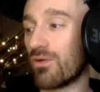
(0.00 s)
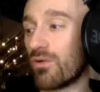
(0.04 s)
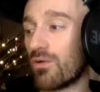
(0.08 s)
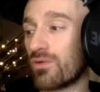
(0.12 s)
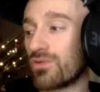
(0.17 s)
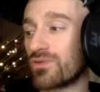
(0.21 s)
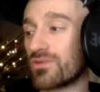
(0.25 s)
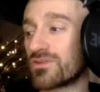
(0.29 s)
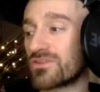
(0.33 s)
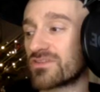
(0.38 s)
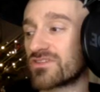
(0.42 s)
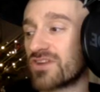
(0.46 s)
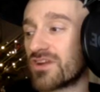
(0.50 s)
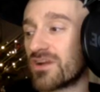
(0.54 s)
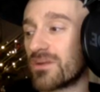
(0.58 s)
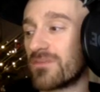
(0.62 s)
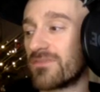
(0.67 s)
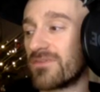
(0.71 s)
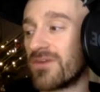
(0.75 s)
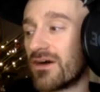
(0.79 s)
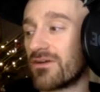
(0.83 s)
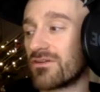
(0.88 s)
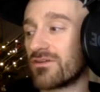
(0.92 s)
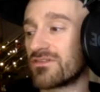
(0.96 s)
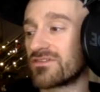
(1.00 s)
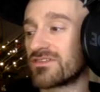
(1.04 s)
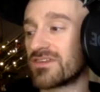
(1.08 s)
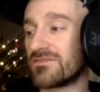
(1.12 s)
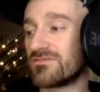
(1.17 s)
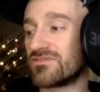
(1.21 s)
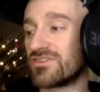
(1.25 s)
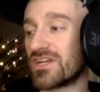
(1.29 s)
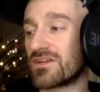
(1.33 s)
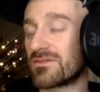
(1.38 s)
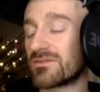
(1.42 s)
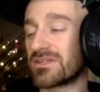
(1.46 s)
older startup founders
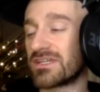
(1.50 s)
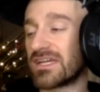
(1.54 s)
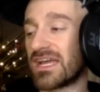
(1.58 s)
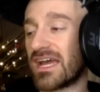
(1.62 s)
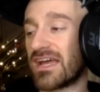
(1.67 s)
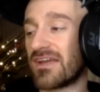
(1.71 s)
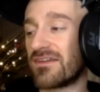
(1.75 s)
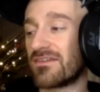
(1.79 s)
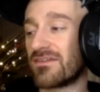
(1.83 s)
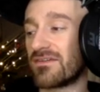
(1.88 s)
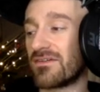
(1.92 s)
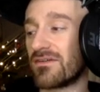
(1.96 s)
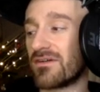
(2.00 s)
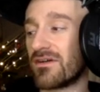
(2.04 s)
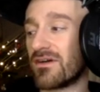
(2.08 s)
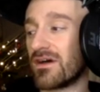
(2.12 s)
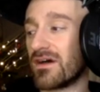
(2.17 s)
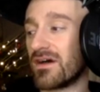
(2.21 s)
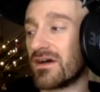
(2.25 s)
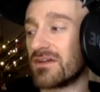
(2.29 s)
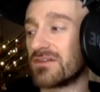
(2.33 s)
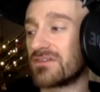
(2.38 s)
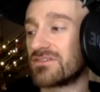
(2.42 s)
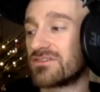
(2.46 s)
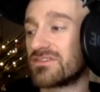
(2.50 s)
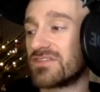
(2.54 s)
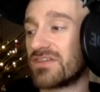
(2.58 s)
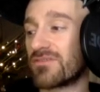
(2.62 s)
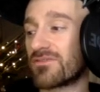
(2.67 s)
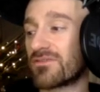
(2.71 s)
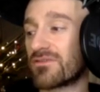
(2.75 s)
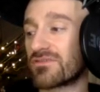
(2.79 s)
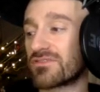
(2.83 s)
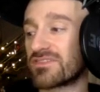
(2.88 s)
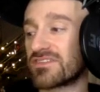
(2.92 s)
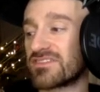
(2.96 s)
have generally had
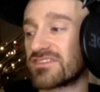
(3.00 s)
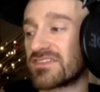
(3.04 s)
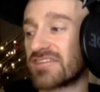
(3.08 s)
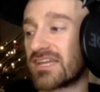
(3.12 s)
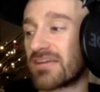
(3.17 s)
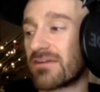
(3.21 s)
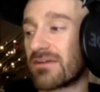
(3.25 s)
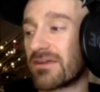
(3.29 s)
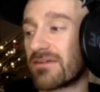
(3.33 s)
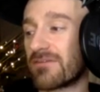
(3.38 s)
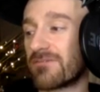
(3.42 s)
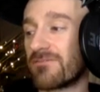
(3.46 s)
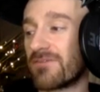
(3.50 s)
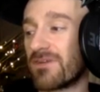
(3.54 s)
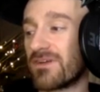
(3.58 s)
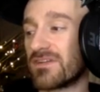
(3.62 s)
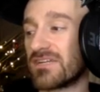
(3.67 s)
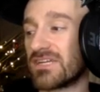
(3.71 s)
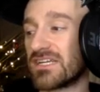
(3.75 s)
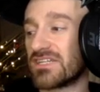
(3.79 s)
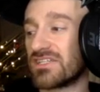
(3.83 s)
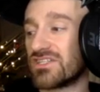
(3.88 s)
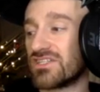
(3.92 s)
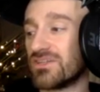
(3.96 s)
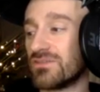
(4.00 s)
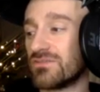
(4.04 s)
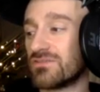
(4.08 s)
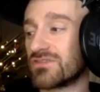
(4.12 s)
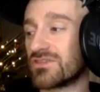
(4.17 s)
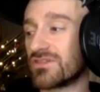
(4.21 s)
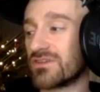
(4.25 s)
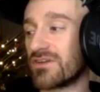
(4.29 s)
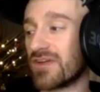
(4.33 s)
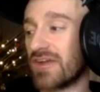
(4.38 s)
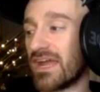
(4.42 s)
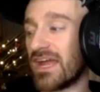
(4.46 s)
difficulty securing funding due to
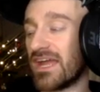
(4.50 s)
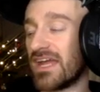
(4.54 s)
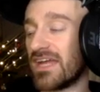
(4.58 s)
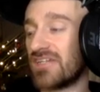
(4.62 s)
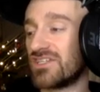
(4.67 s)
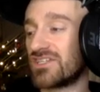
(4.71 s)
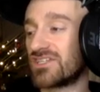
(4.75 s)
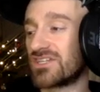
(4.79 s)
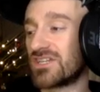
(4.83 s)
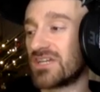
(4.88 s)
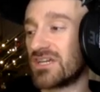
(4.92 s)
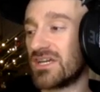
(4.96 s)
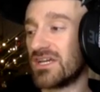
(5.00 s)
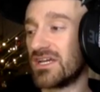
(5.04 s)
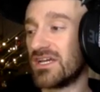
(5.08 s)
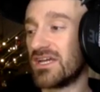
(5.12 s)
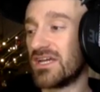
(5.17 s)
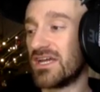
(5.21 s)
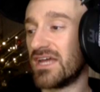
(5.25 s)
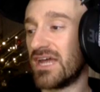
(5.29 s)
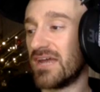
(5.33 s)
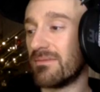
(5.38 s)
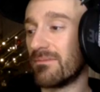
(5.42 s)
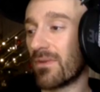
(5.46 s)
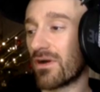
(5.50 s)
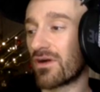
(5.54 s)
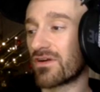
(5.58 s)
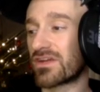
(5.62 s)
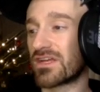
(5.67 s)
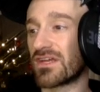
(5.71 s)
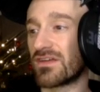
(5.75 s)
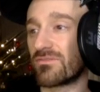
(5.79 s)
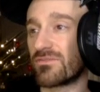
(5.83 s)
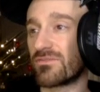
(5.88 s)
their age. A market